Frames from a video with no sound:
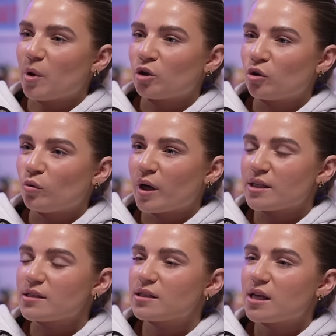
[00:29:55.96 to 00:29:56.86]
bungalow,
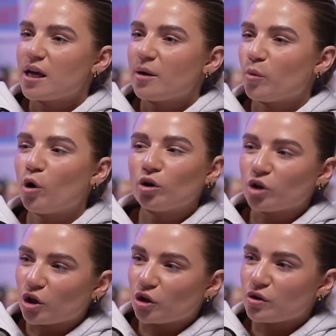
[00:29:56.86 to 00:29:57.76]
is.
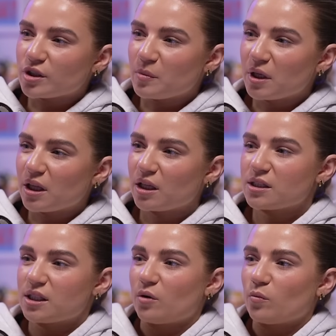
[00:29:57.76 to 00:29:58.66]
Potluck used to be there. It's like